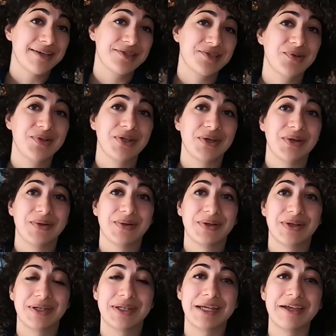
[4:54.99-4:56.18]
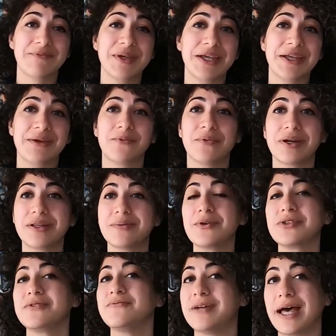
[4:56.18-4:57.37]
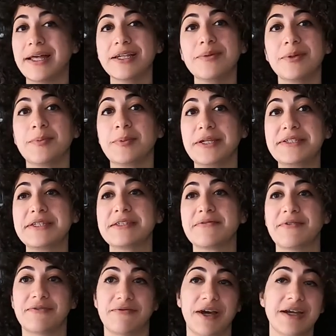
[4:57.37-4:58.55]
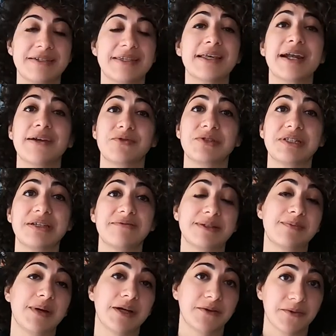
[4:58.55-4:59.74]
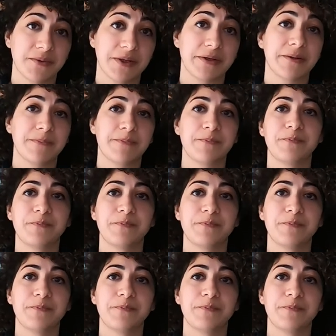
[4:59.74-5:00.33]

that studio gave me one of the most valuable pieces of advice that I received in my career.